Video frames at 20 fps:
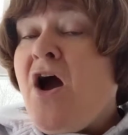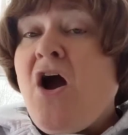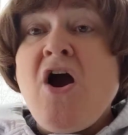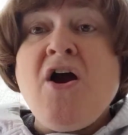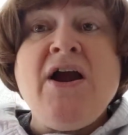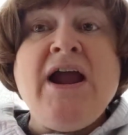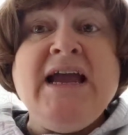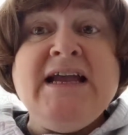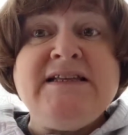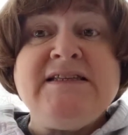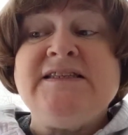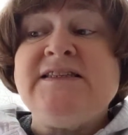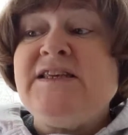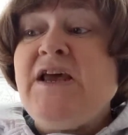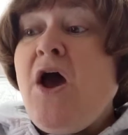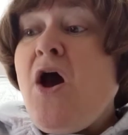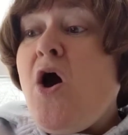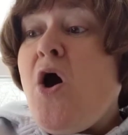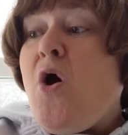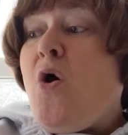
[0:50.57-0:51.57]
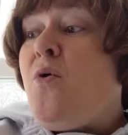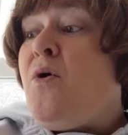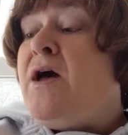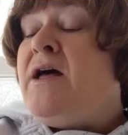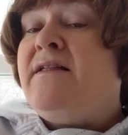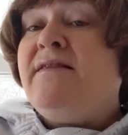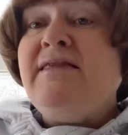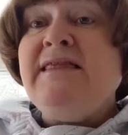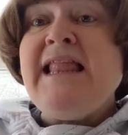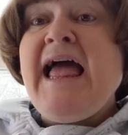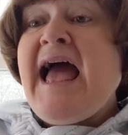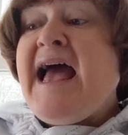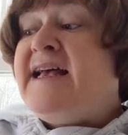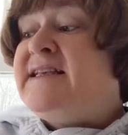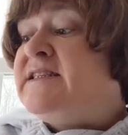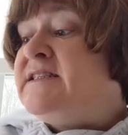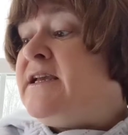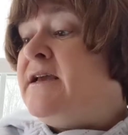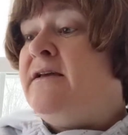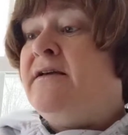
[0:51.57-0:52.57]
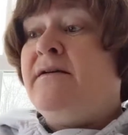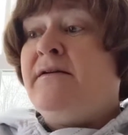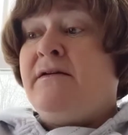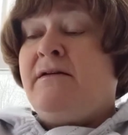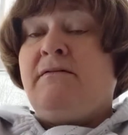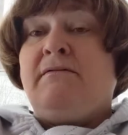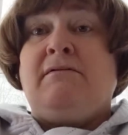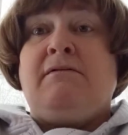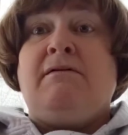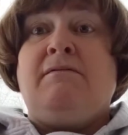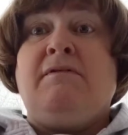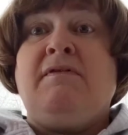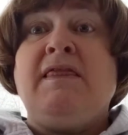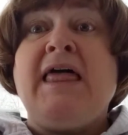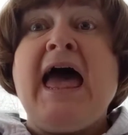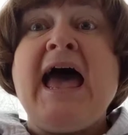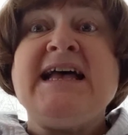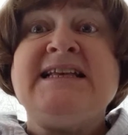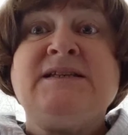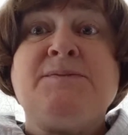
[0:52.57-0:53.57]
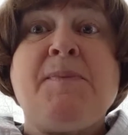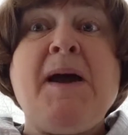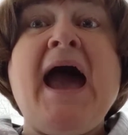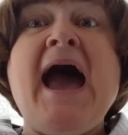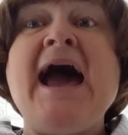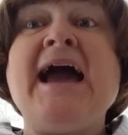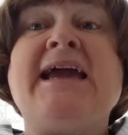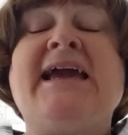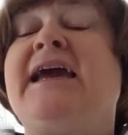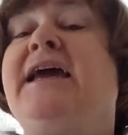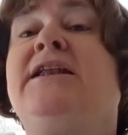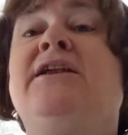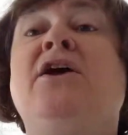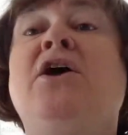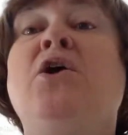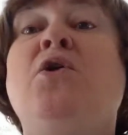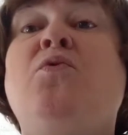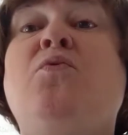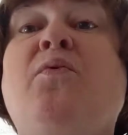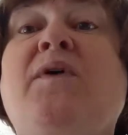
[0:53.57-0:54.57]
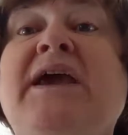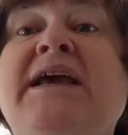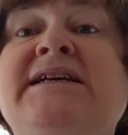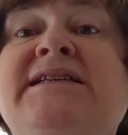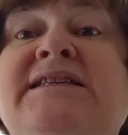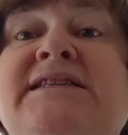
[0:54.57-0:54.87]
All right, so last packet, we